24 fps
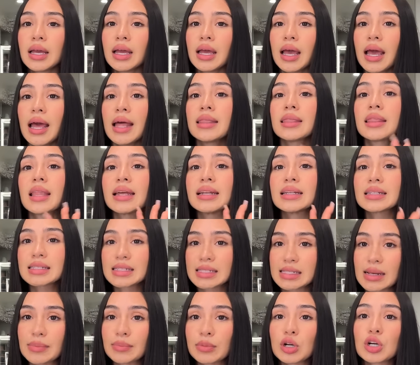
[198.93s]
and let it
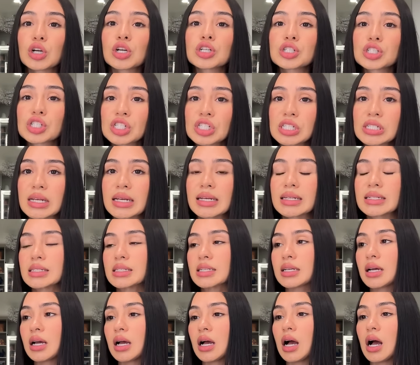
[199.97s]
simmer,
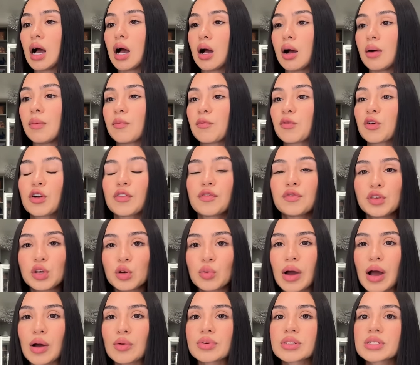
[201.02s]
sit for a few
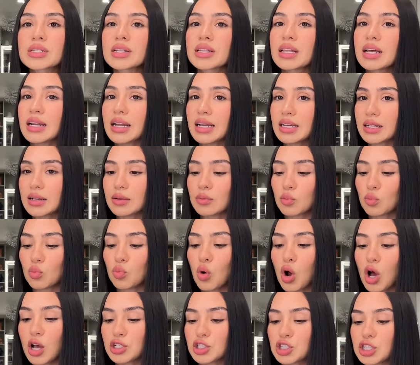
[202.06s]
hours, and then I
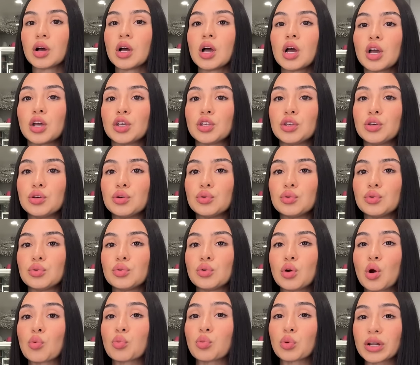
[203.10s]
wash it.
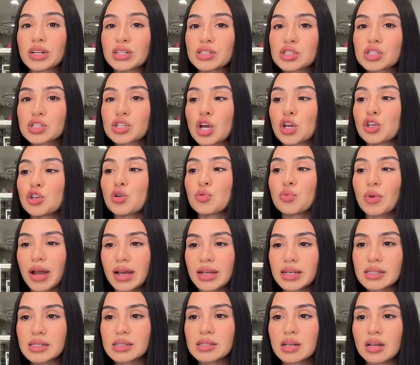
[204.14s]
You rinse your
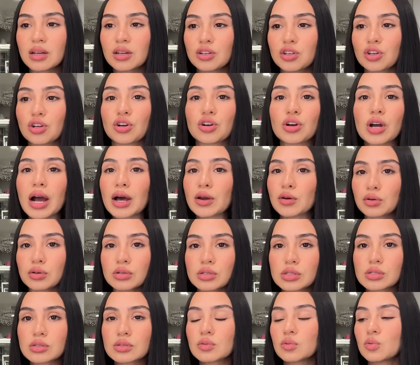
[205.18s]
rice, your
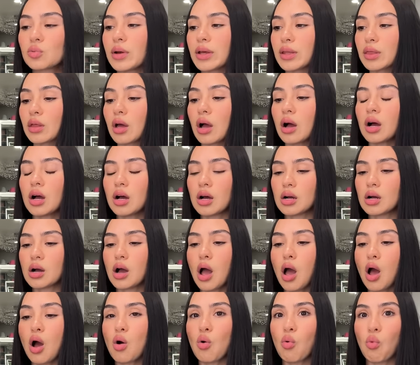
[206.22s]
arroz, with
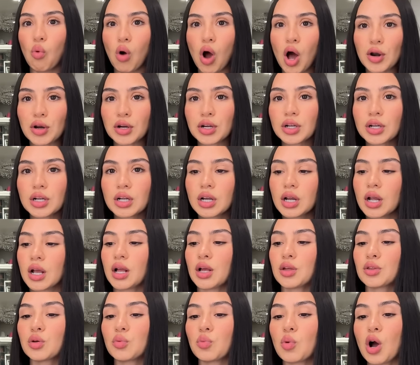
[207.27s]
water.
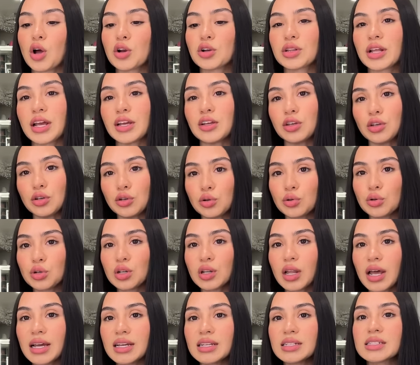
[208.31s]
The water that you
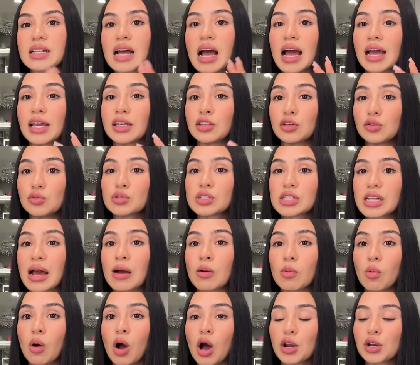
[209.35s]
utilize, I use
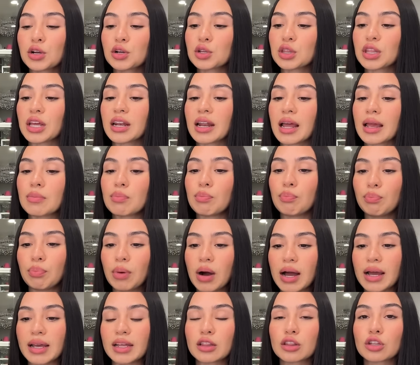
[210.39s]
that water. Then
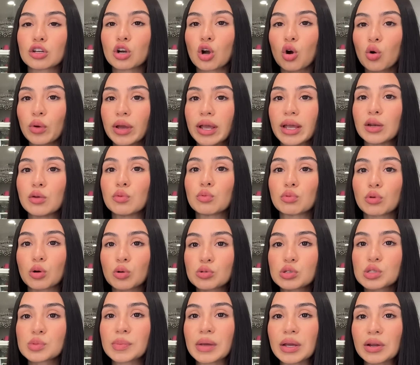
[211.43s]
I throw in
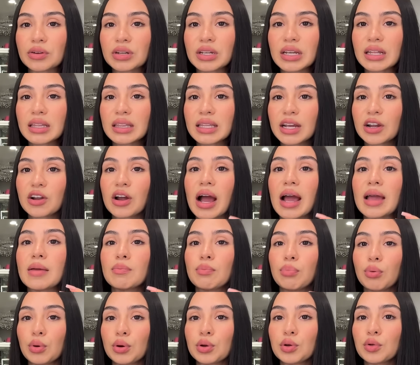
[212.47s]
rosemary in there. I
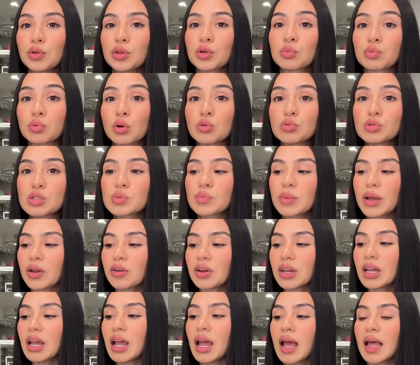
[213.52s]
boil the
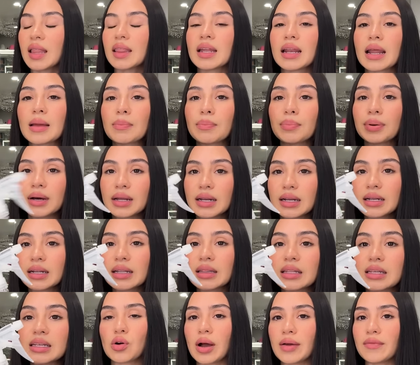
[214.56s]
rosemary. Then I put it in
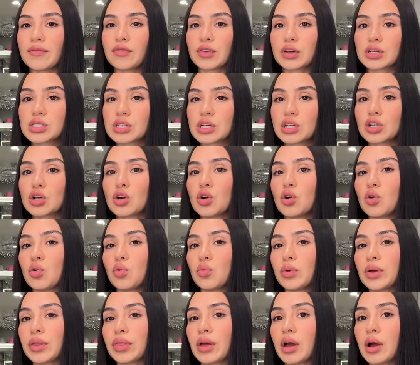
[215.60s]
this. I'm first gonna go
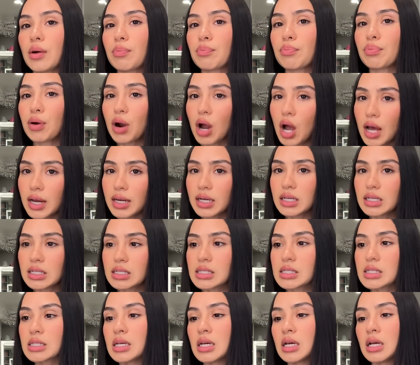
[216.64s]
with
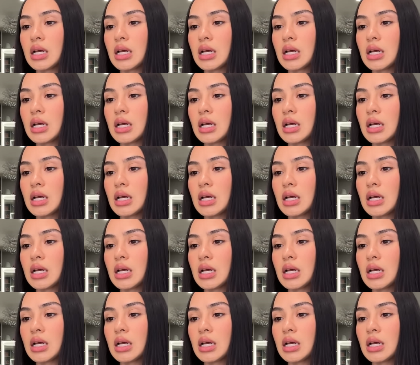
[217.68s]
products.